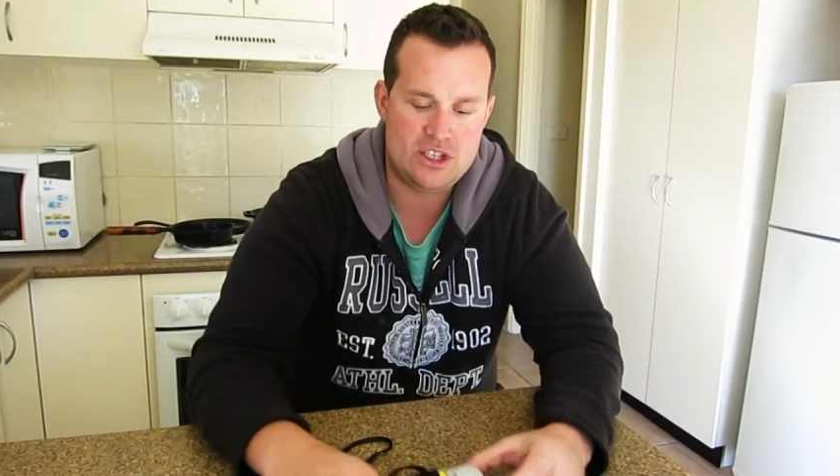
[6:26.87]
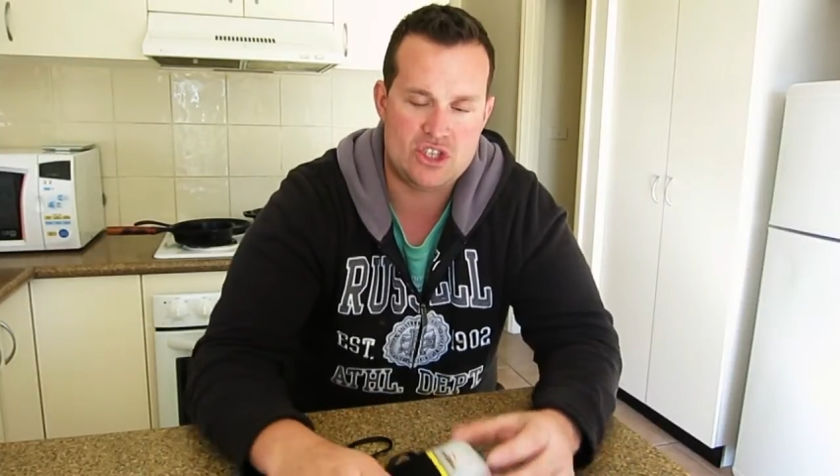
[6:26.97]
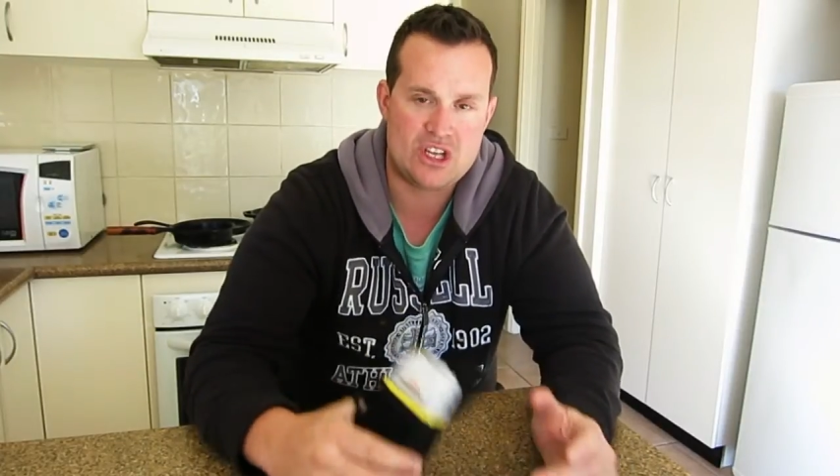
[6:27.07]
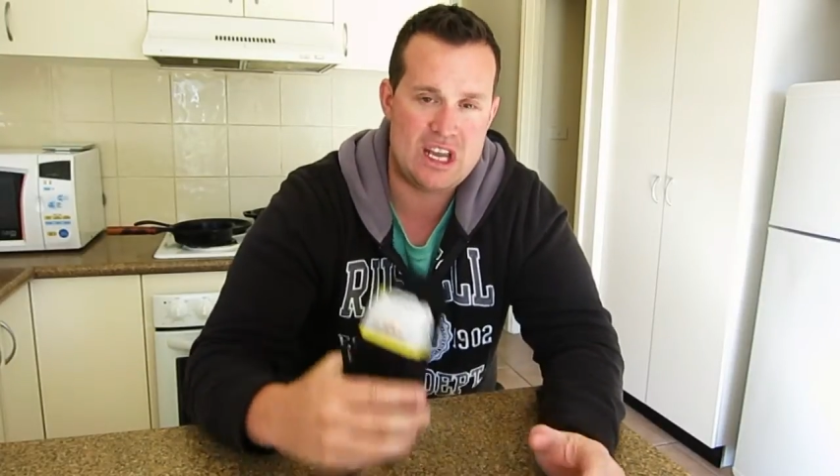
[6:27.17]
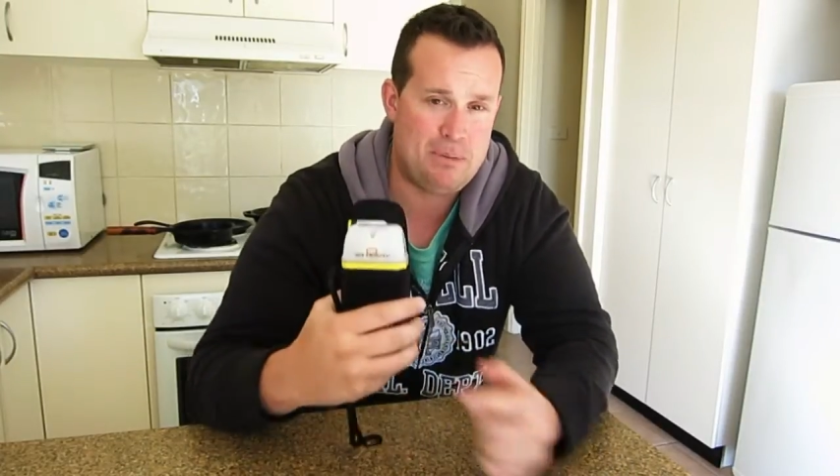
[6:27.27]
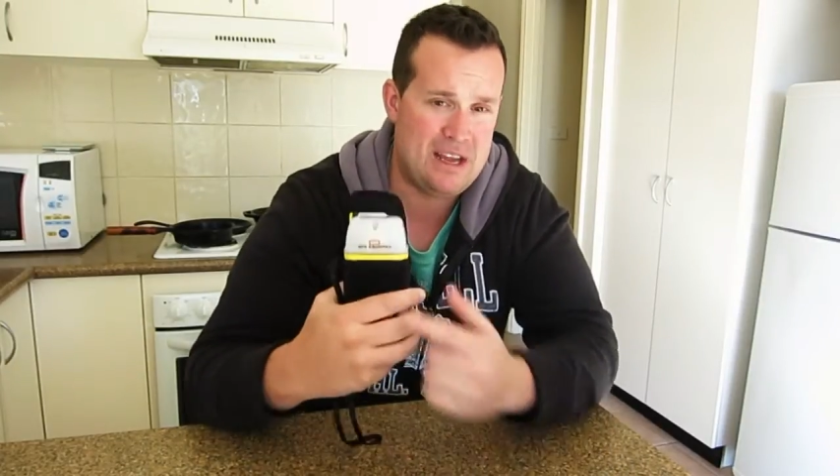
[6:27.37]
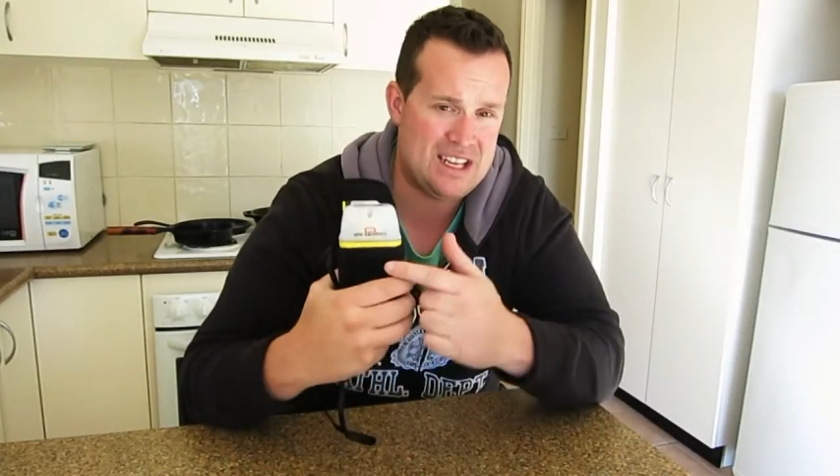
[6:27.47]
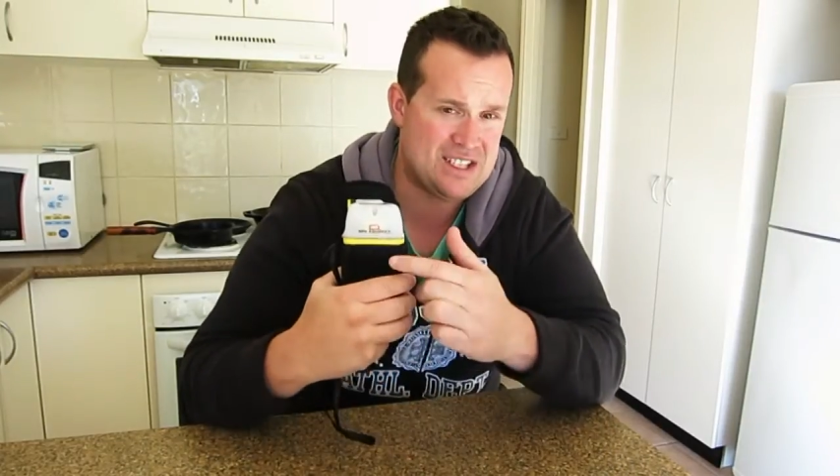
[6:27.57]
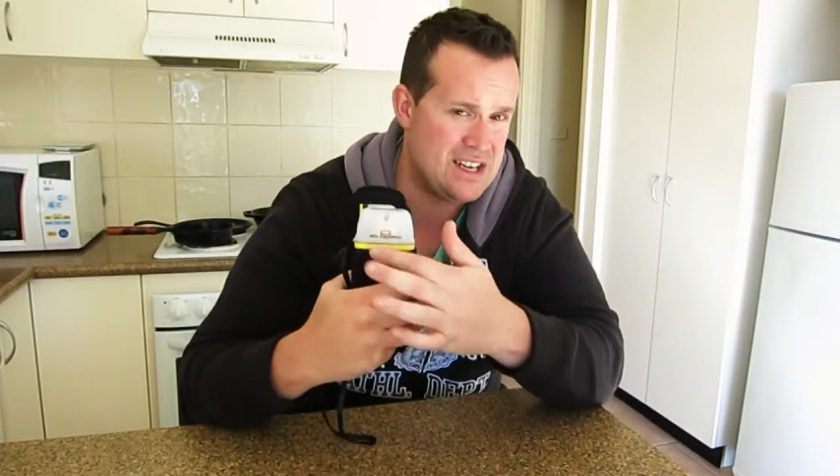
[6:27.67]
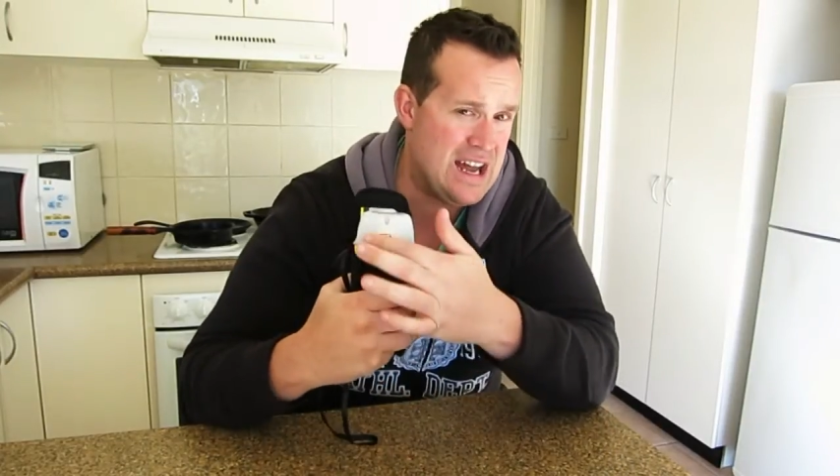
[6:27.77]

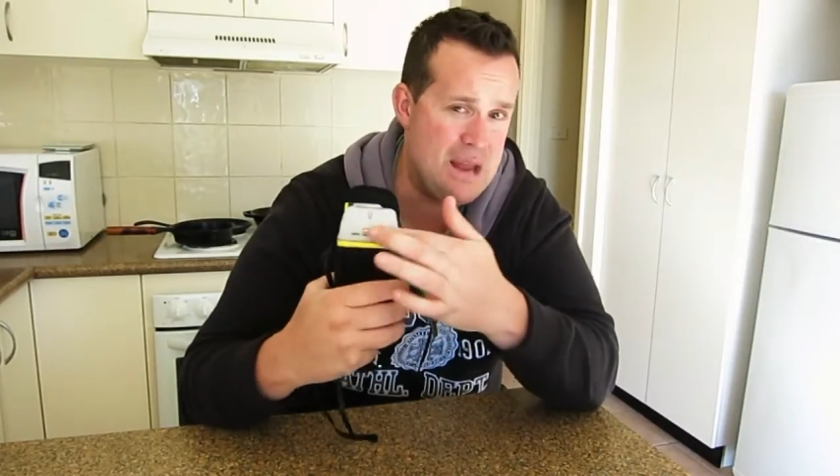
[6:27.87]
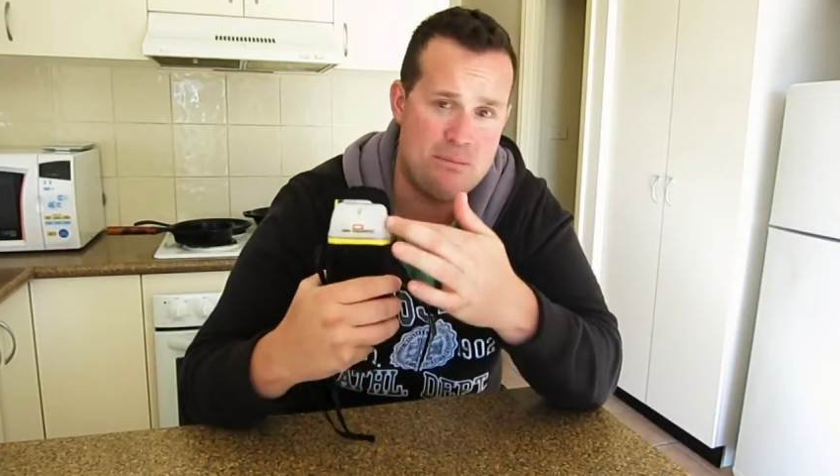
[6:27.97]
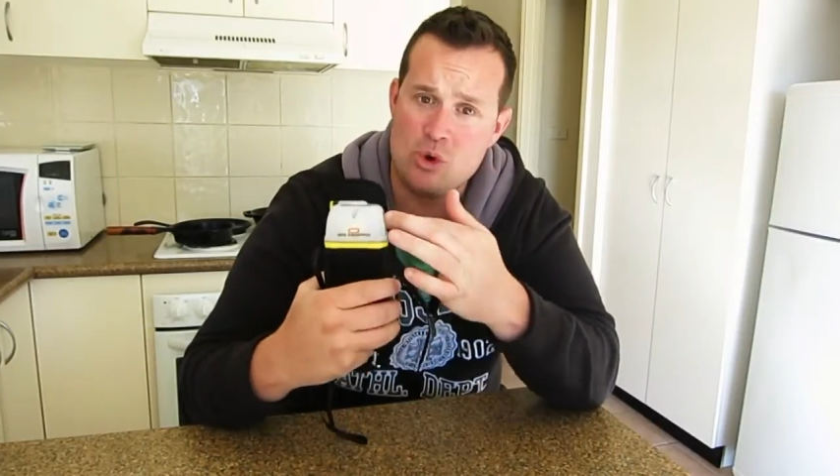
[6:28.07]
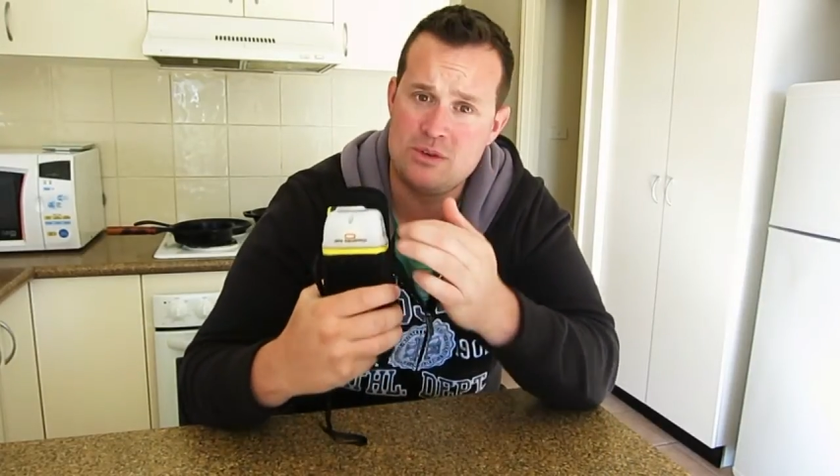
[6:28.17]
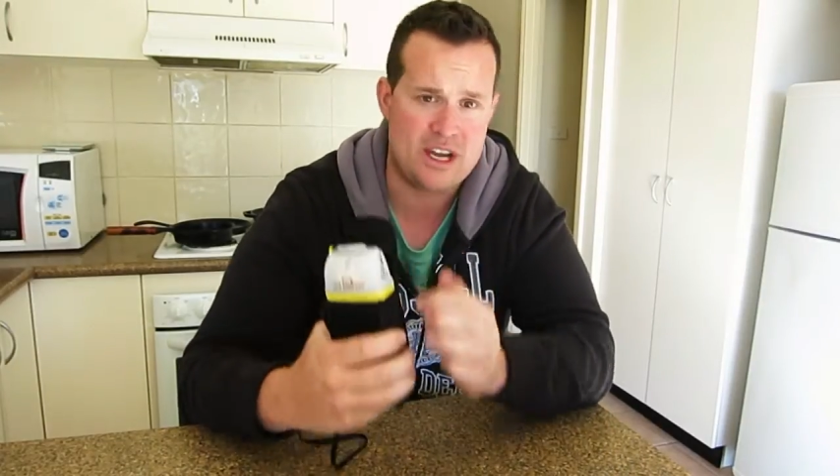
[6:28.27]
GPS enabled.